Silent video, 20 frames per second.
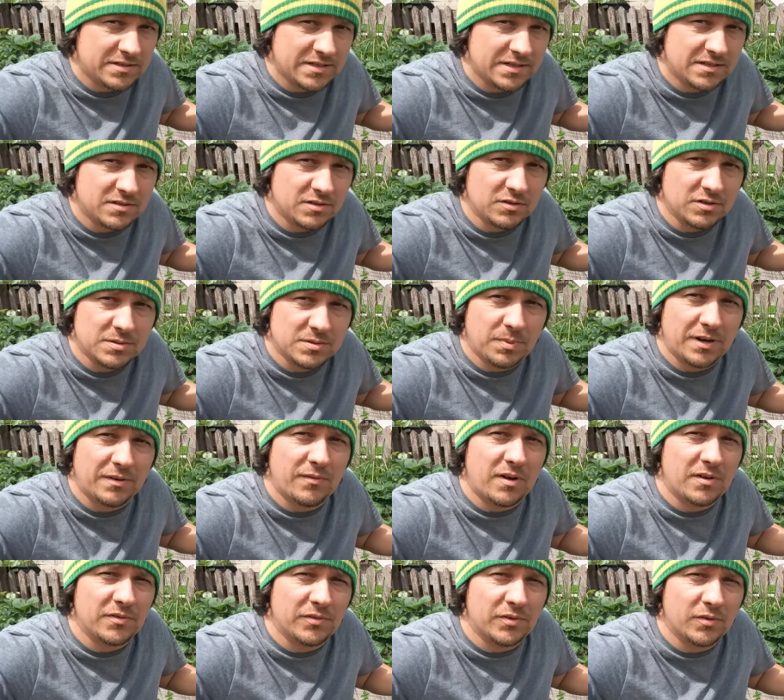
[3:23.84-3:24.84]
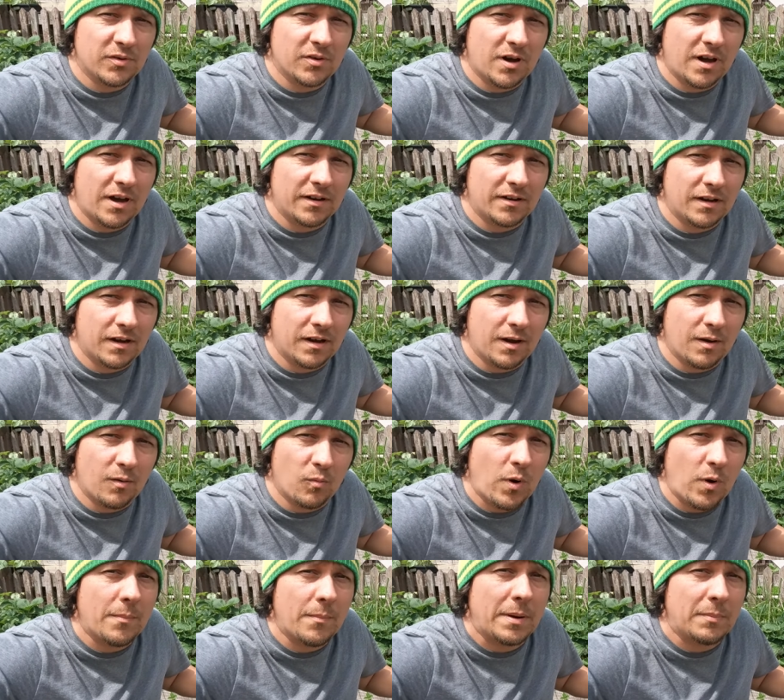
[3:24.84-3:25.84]
of scissors, but I've also got a
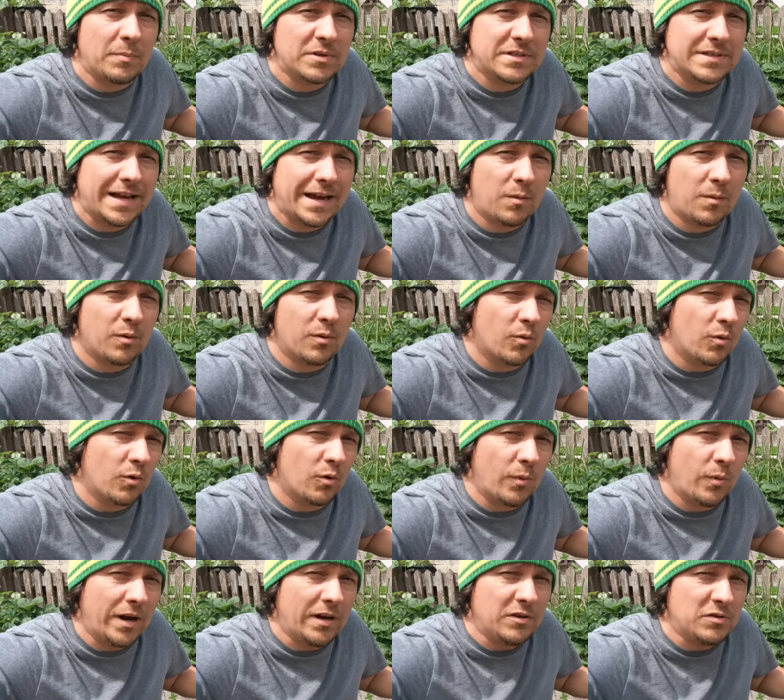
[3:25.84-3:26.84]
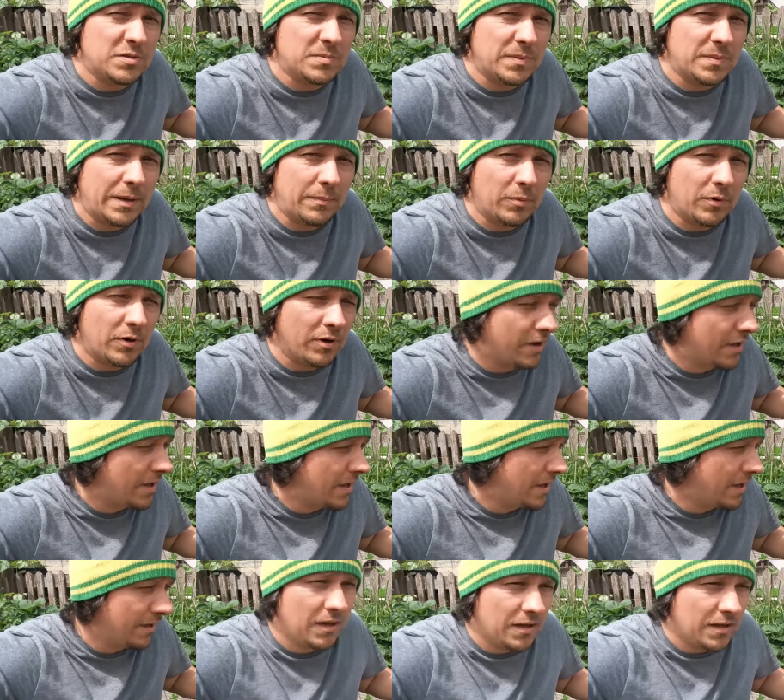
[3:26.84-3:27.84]
uh, wet paper towel or wet newspaper.
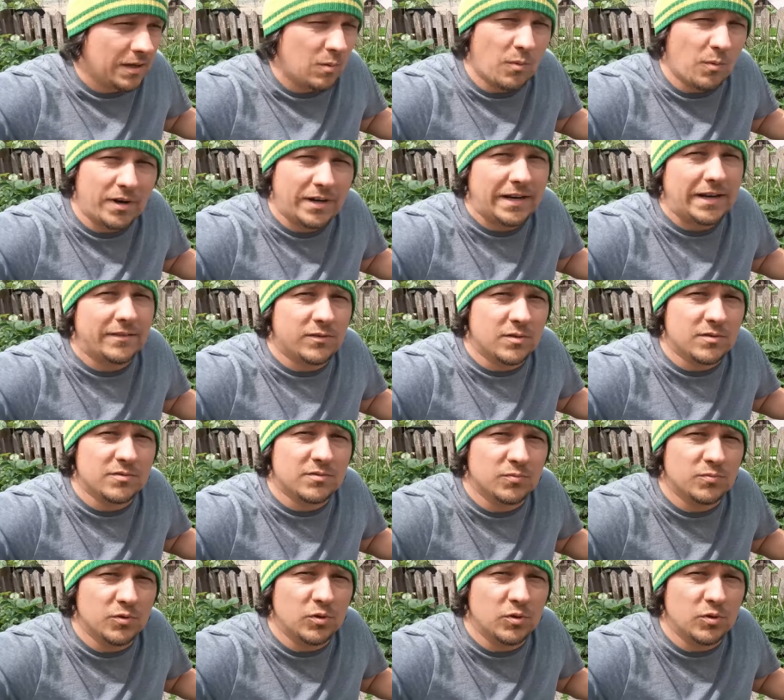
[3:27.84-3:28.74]
You want to get those